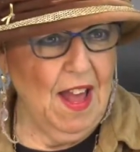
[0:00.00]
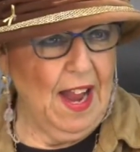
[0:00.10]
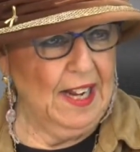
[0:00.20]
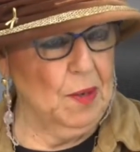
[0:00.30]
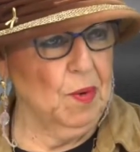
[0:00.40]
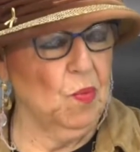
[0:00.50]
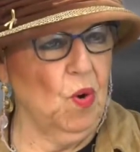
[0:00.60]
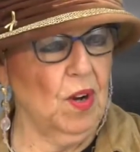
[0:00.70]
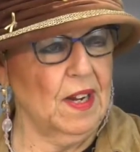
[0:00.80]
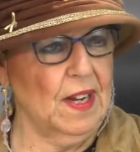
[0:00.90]
And he would
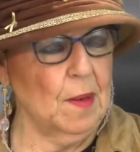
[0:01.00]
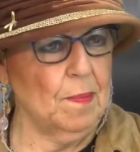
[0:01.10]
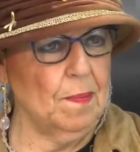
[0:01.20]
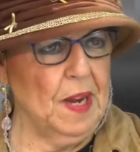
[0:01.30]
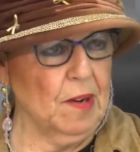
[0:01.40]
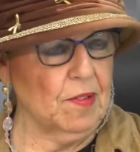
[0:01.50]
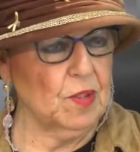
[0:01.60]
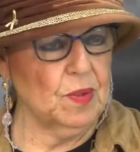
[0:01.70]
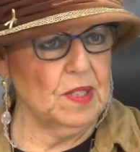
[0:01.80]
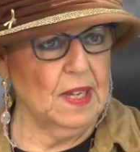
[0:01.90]
walk in and
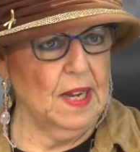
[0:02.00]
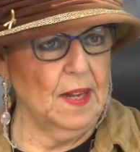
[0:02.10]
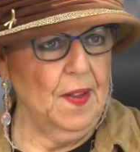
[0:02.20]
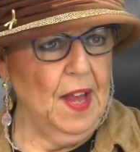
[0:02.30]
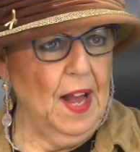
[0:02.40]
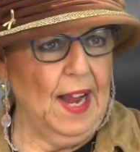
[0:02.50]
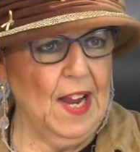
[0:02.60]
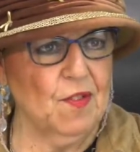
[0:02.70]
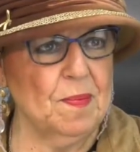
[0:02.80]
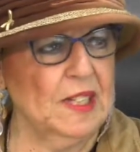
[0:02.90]
parents would say, I
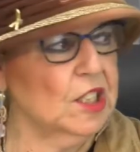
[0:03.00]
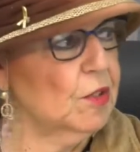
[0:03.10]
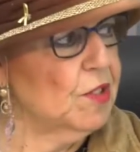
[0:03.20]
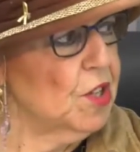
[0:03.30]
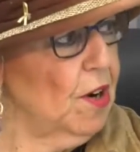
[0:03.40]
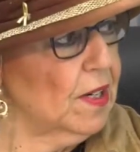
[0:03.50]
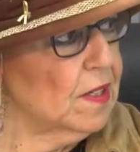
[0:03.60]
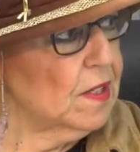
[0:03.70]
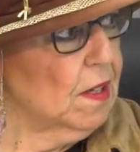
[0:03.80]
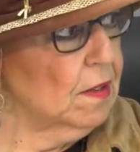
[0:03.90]
have a mentally retarded
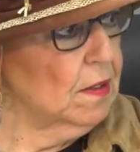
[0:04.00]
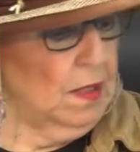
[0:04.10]
son.